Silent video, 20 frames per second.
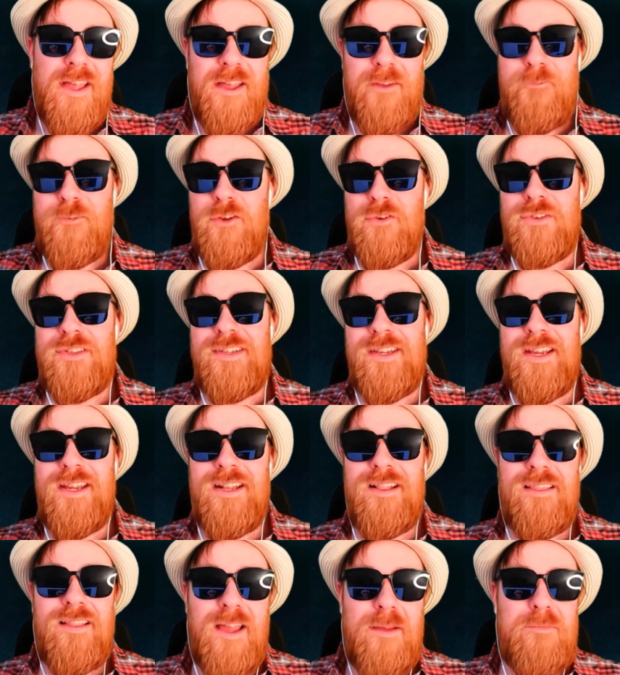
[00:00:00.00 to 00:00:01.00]
If you
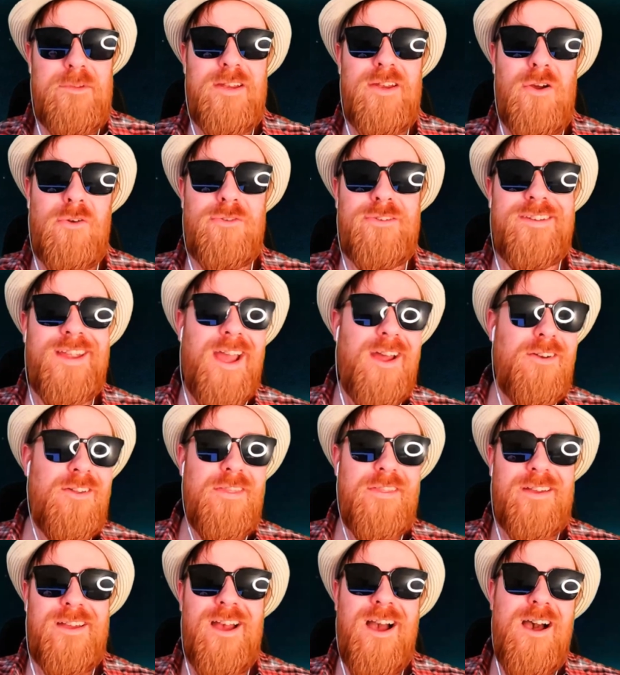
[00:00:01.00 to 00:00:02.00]
did, let me know down
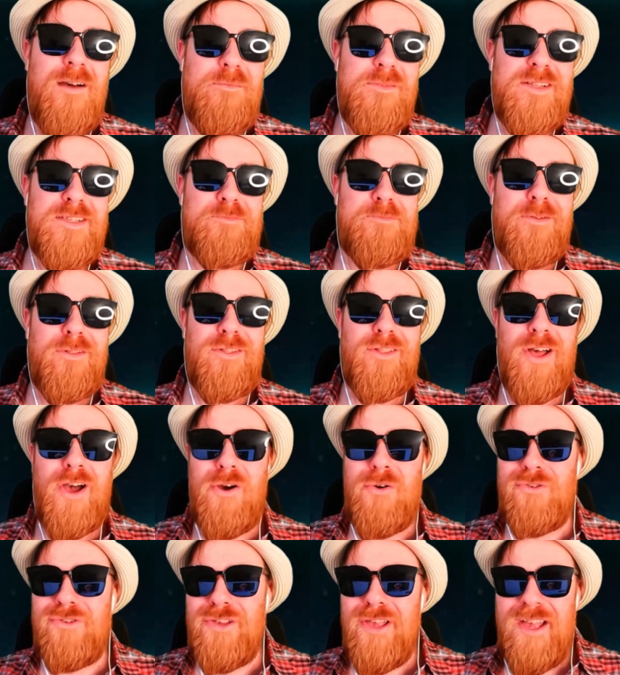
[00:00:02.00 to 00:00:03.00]
in the comments
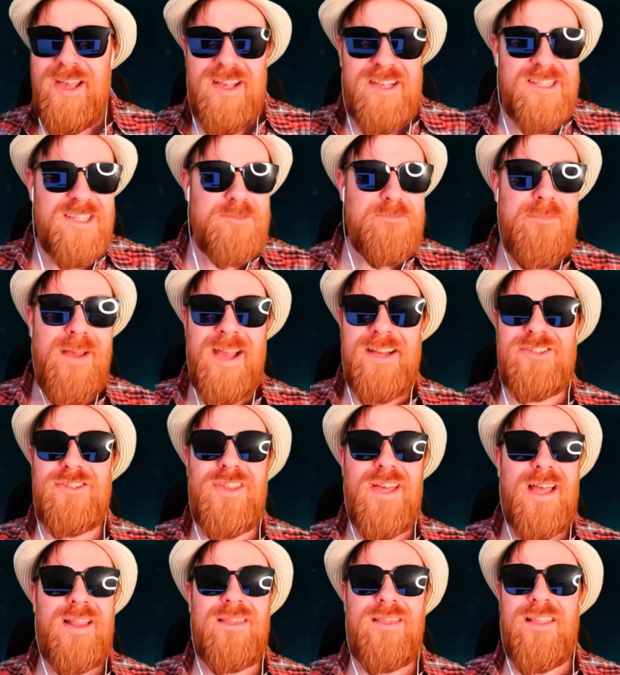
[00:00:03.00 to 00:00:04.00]
below. Smash
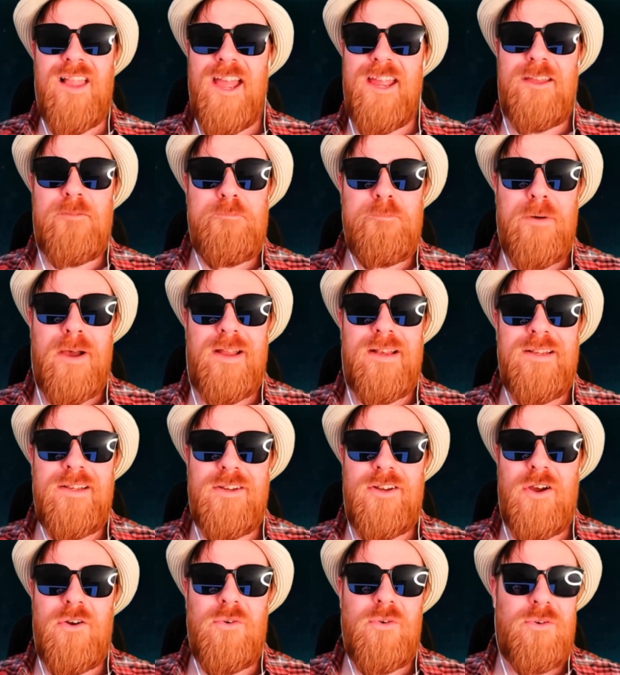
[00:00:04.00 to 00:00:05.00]
that like button,
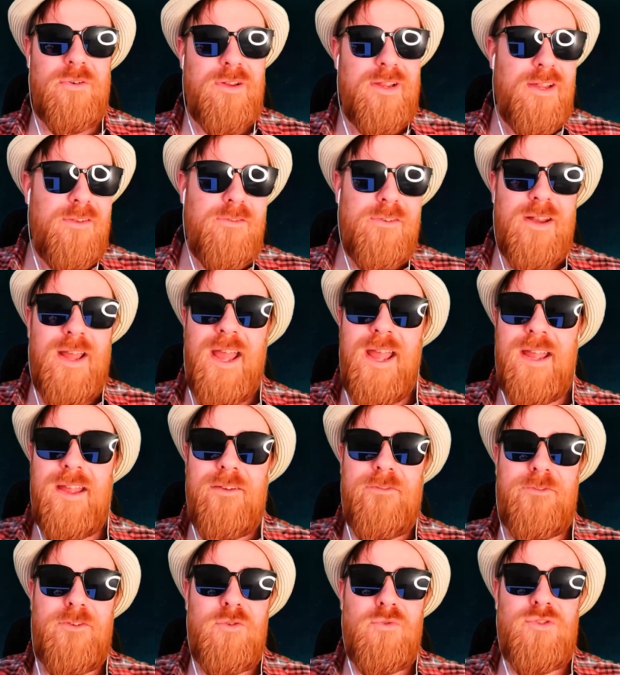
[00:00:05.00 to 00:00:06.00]
you know, or even, hey,
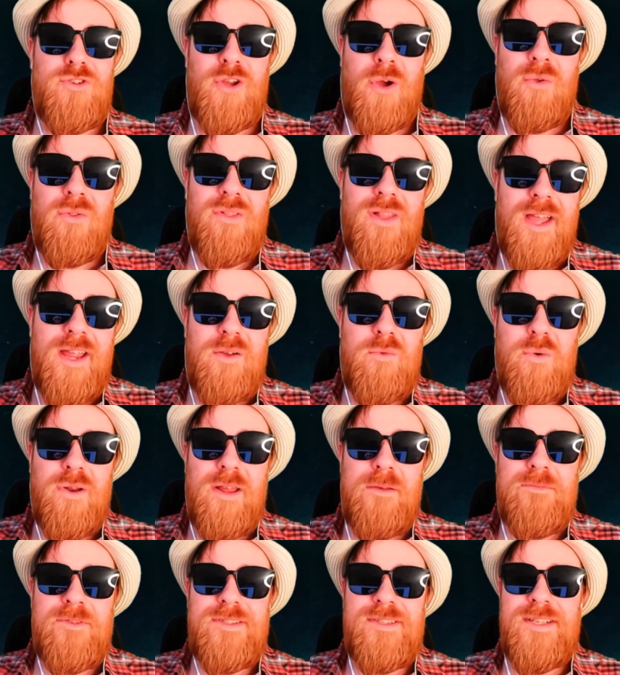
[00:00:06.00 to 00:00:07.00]
if you don't like what
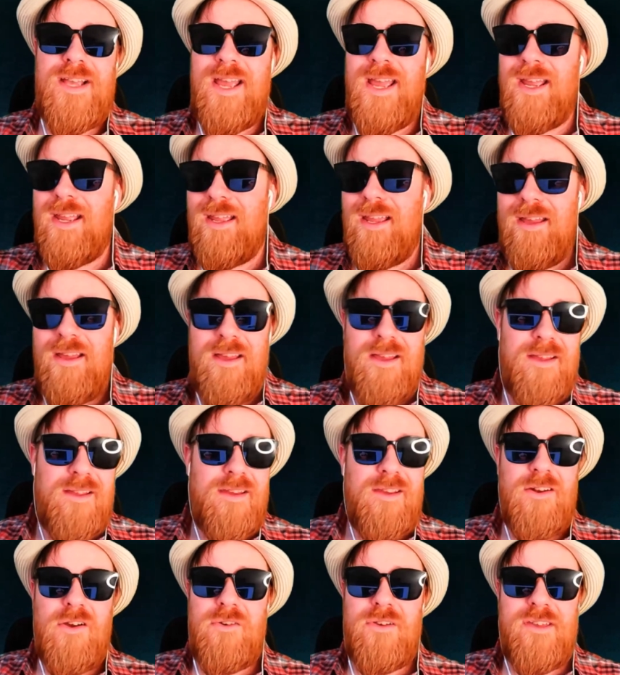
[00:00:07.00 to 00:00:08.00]
I'm saying,
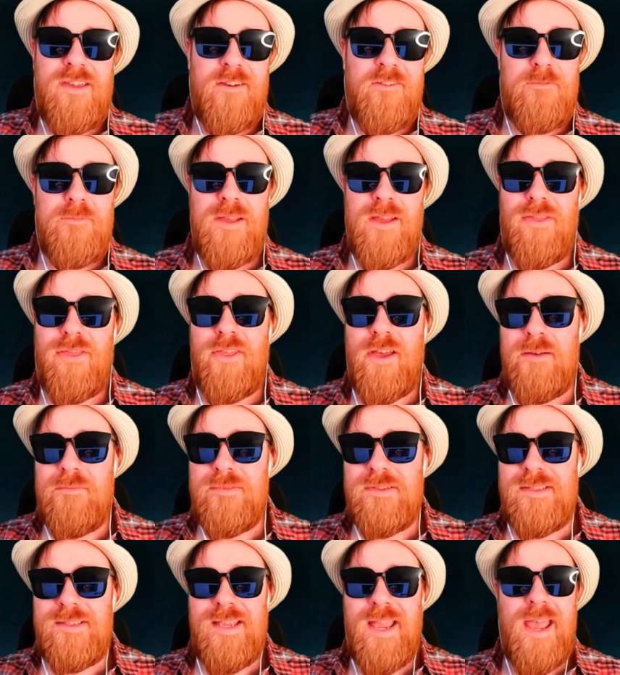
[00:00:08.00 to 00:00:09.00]
you know, give me a
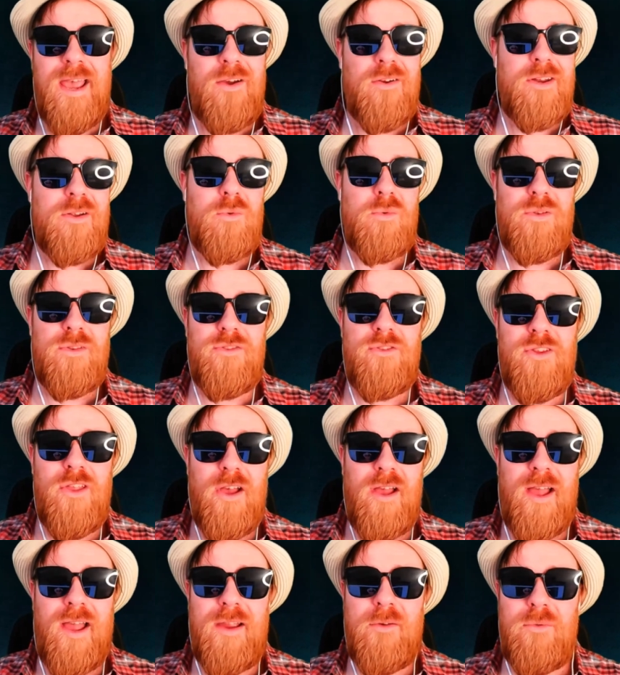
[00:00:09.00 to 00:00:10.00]
thumbs down. I
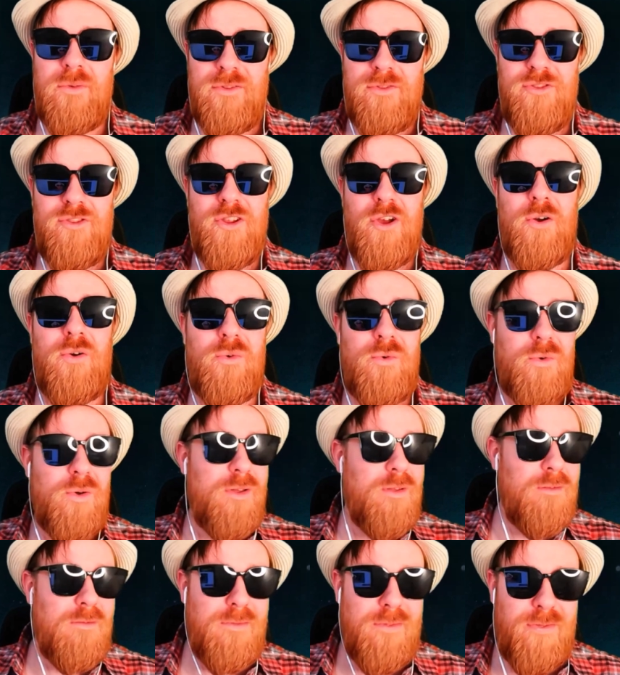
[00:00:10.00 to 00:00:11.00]
will know
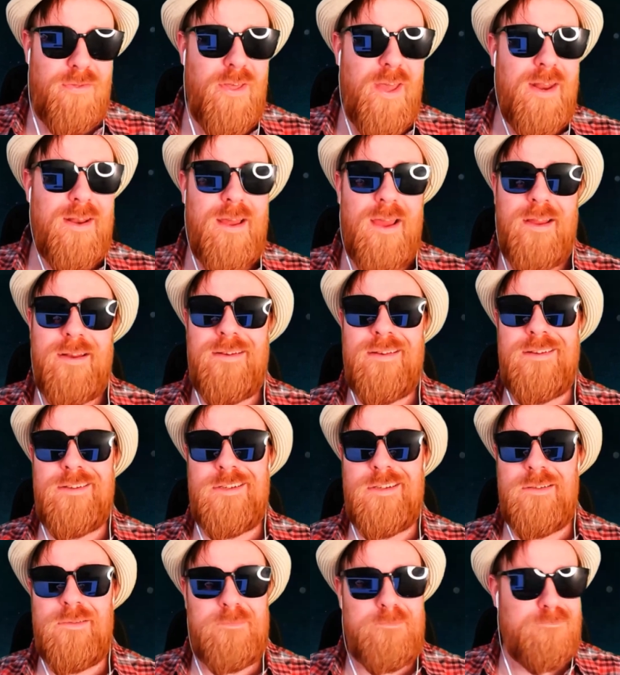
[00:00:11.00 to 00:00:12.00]
that I need
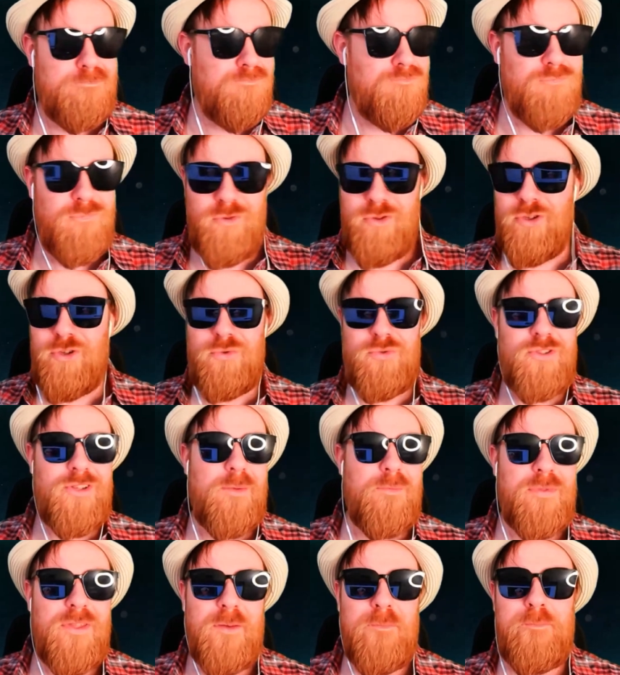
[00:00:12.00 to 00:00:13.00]
to do
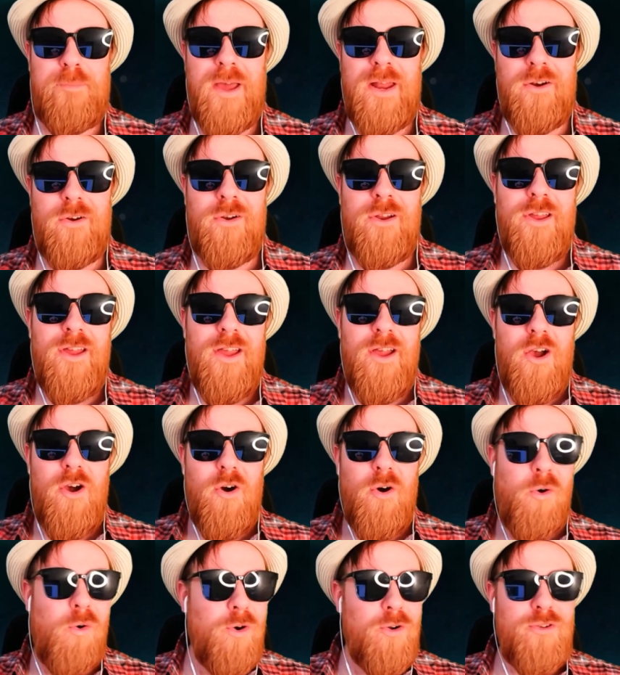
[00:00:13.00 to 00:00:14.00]
something better
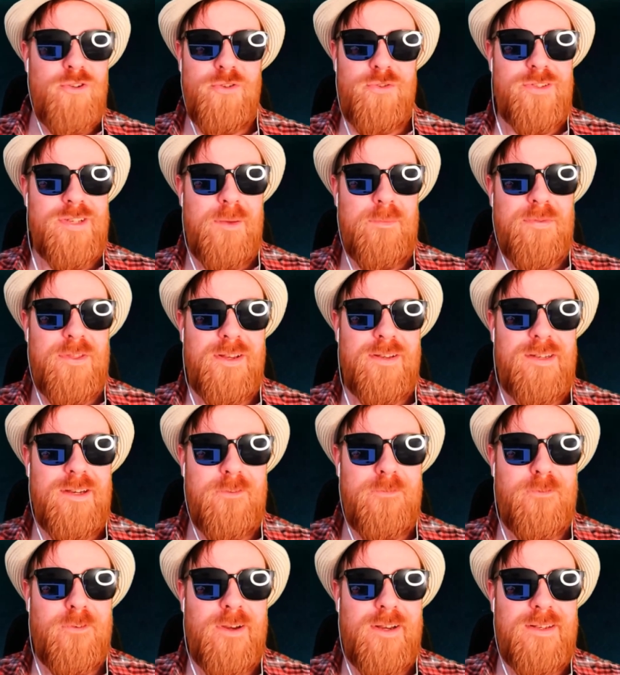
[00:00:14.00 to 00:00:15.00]
or do something
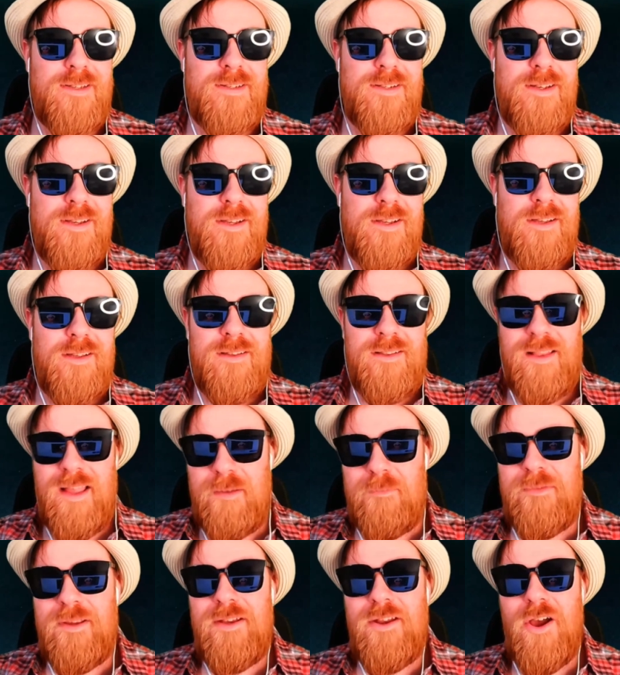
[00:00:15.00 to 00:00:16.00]
different.
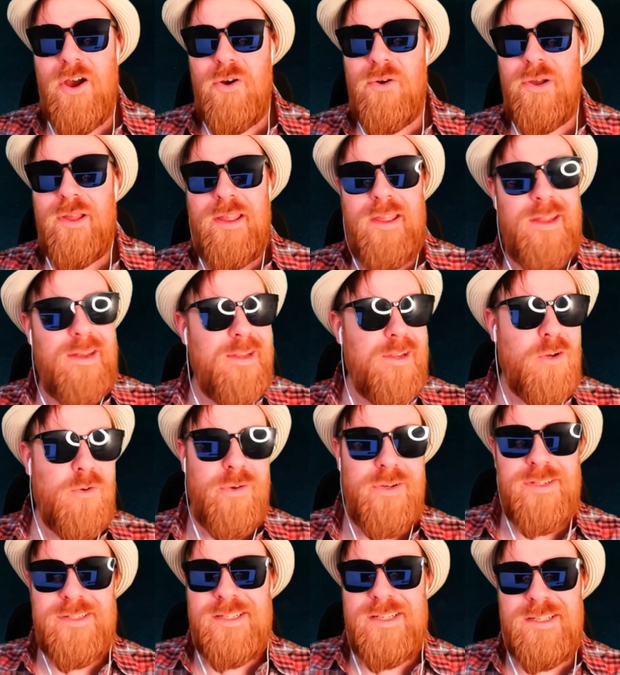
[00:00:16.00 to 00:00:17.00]
Let me know any
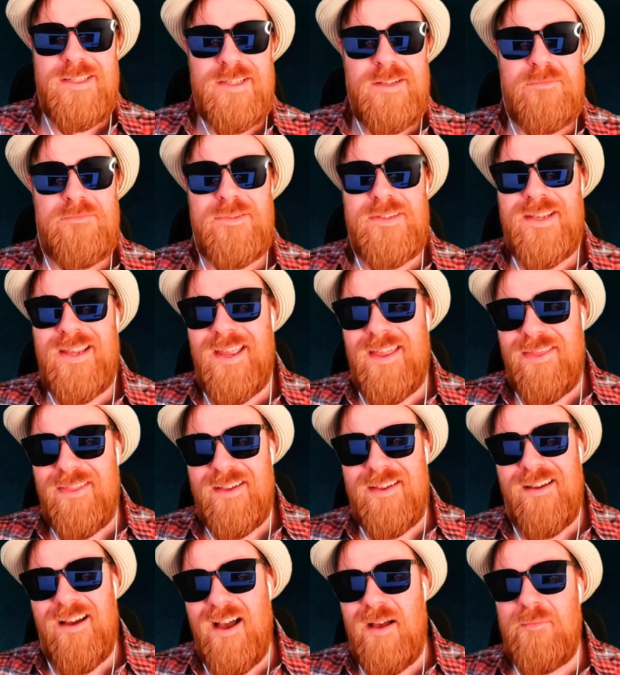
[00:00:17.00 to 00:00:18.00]
criticisms in
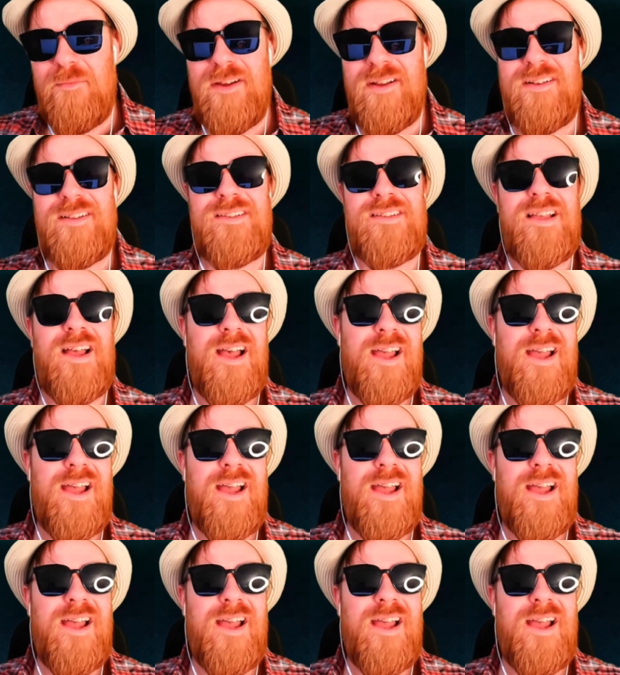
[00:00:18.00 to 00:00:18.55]
the comments.